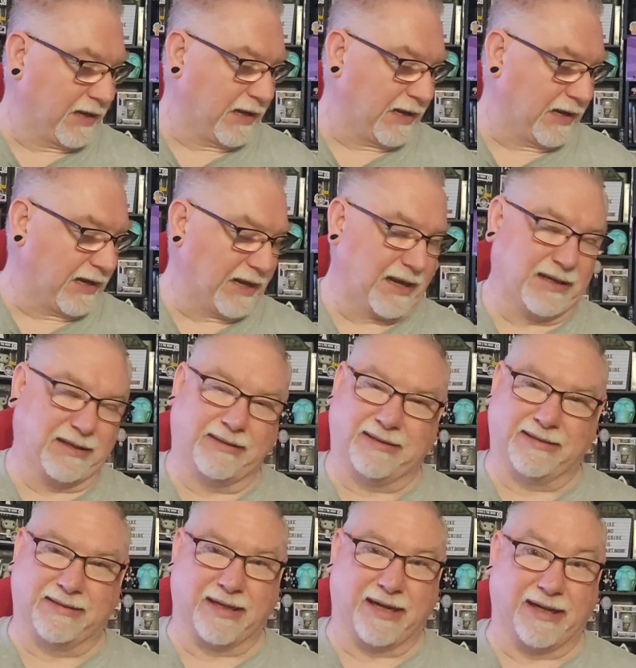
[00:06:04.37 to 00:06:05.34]
I
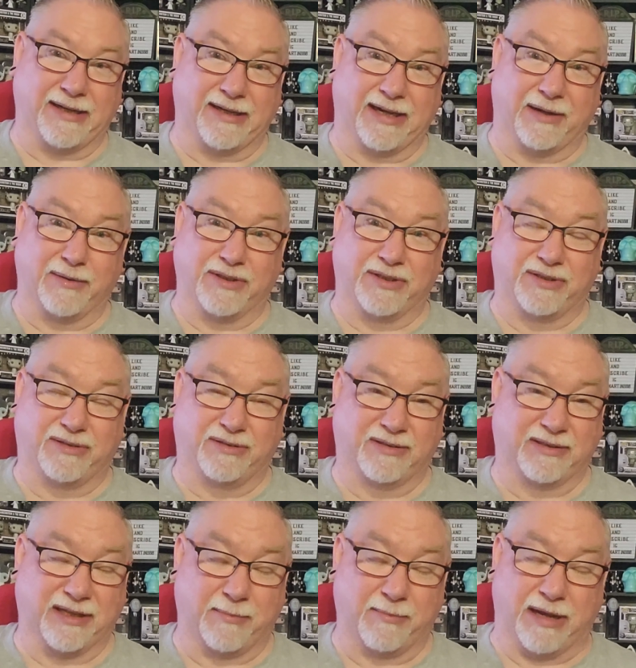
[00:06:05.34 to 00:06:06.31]
decided I was
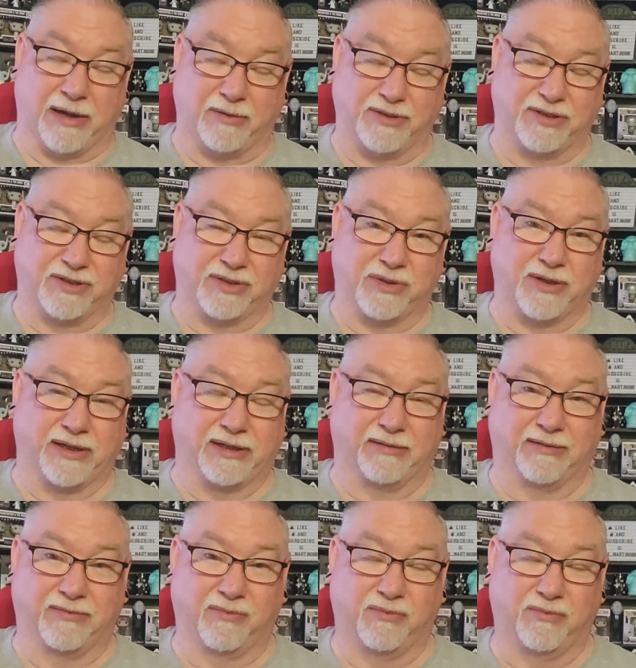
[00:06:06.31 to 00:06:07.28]
somehow just
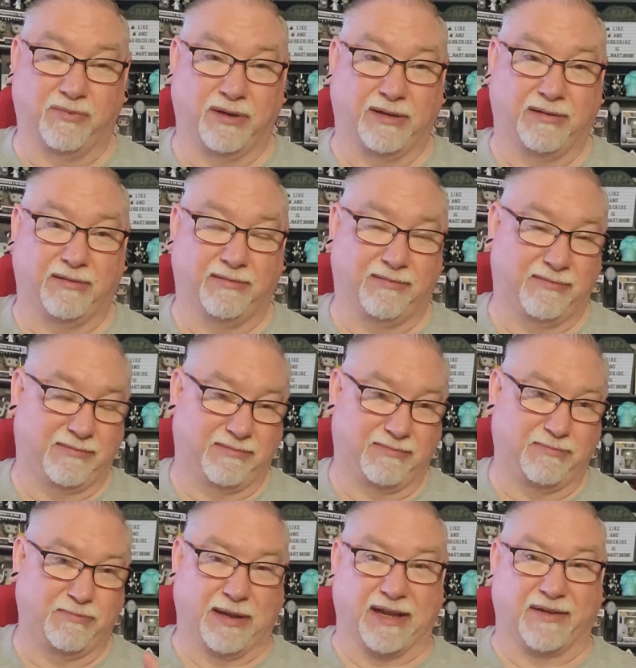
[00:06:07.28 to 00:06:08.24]
going to
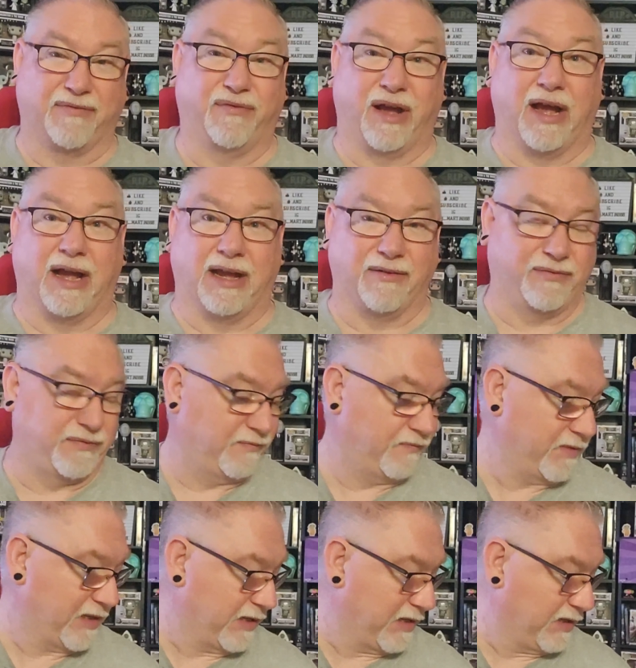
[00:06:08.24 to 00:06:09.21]
pick 5.
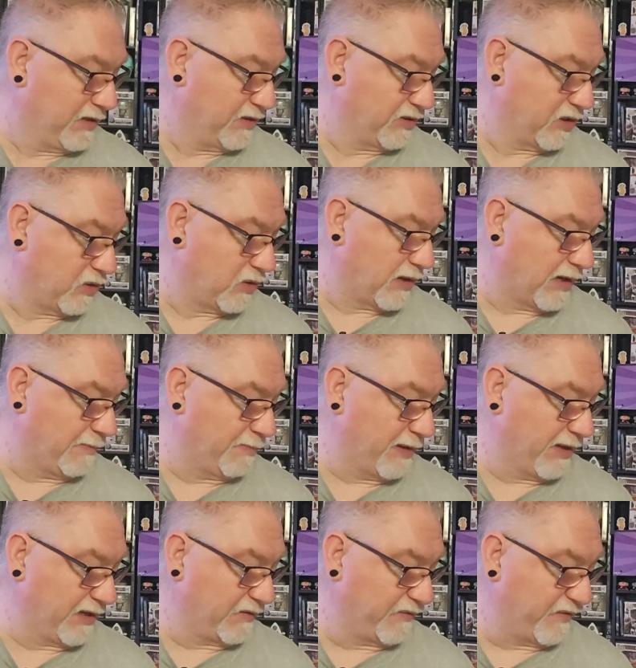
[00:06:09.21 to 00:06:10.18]
So I
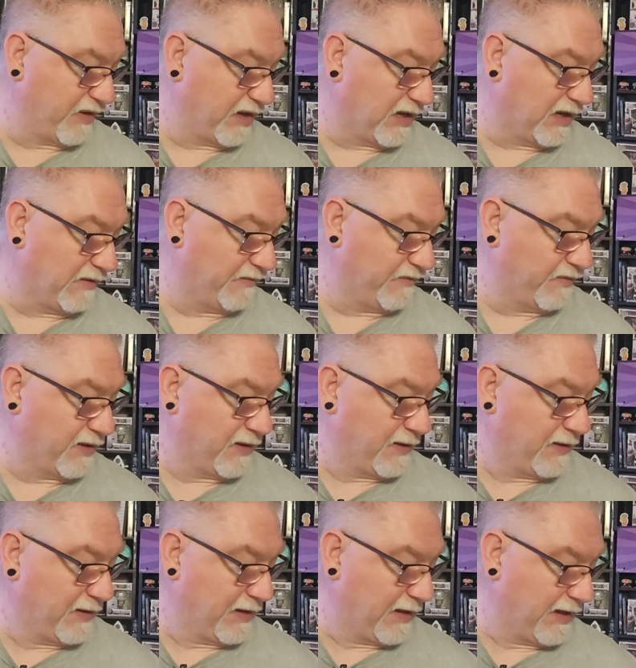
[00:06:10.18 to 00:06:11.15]
picked 5,
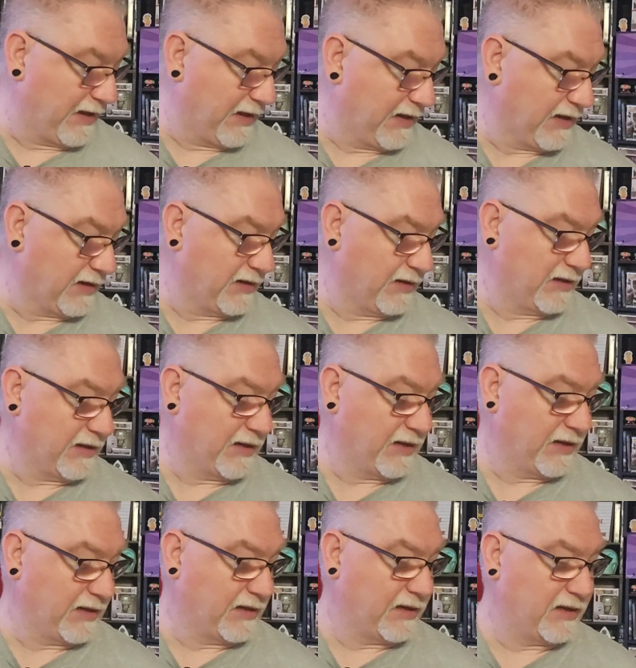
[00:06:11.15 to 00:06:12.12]
and
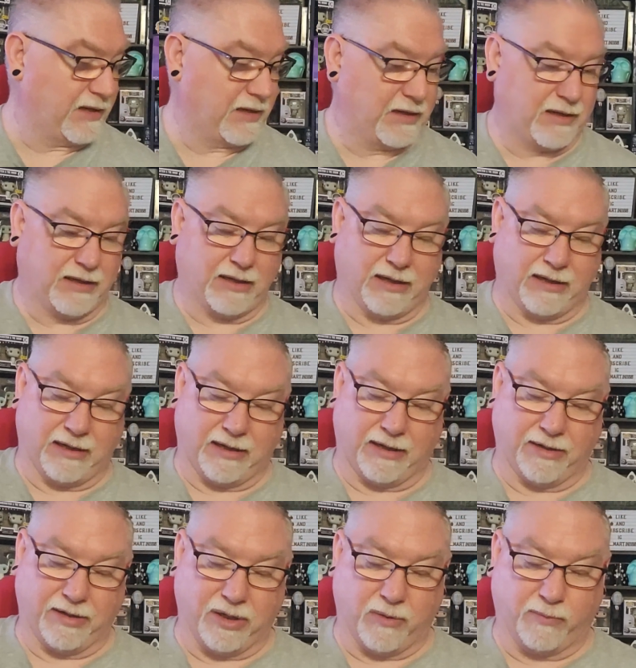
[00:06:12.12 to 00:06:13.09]
in
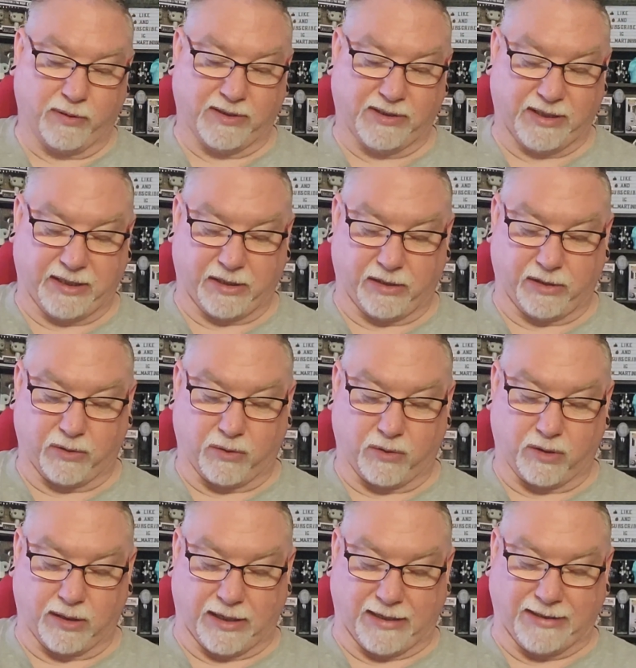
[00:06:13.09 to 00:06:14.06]
no particular
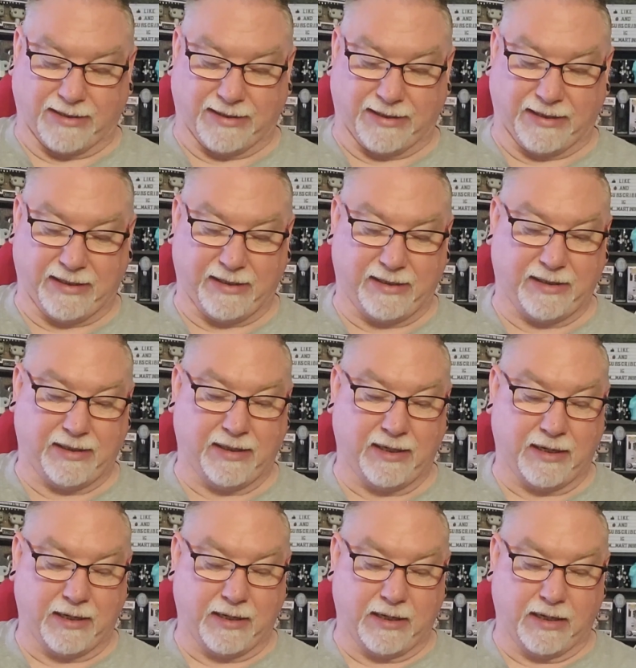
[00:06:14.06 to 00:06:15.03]
order, I did
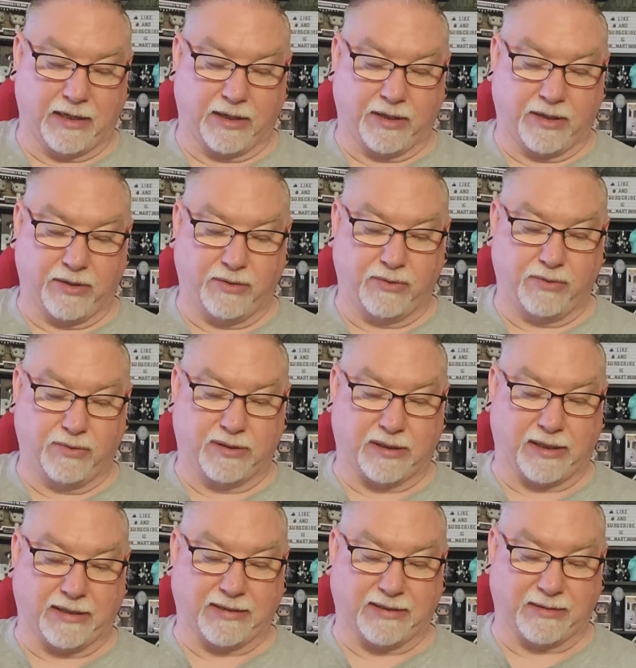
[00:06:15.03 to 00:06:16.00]
use
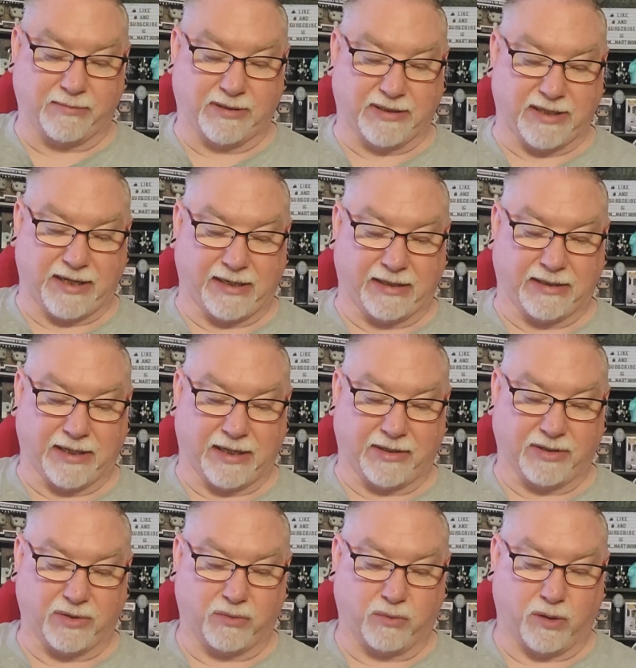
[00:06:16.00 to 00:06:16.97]
like some
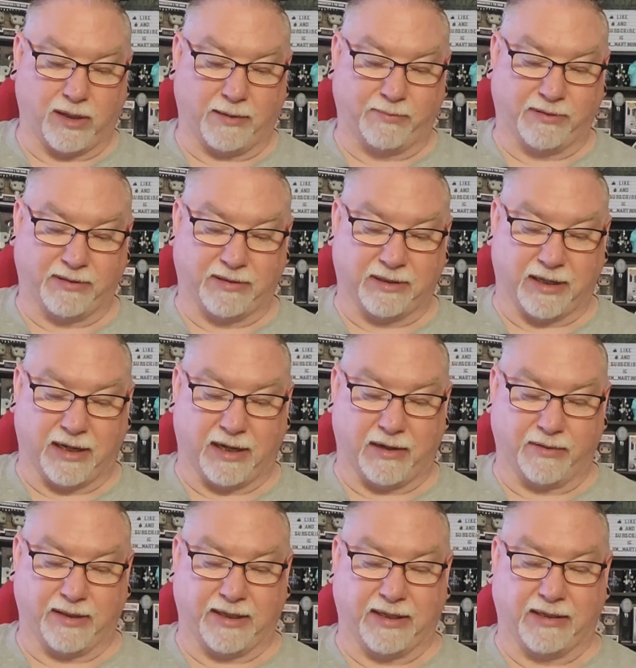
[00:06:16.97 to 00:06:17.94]
sanitizer wipes
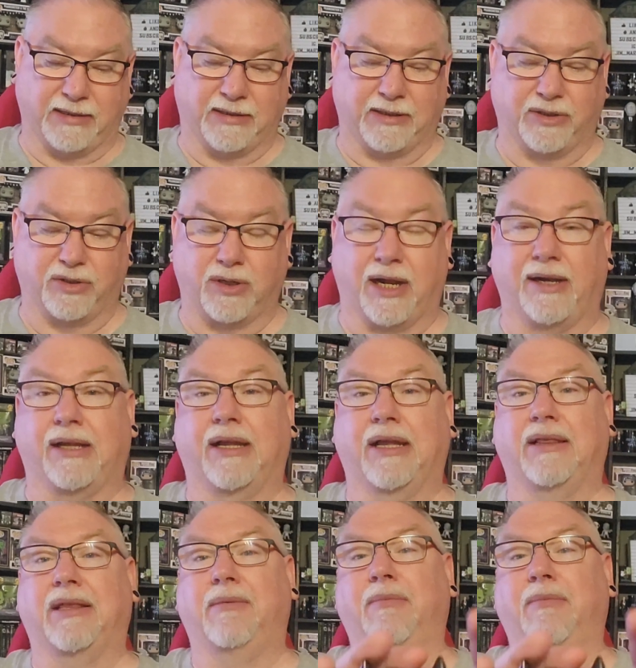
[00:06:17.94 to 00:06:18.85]
on these to try to get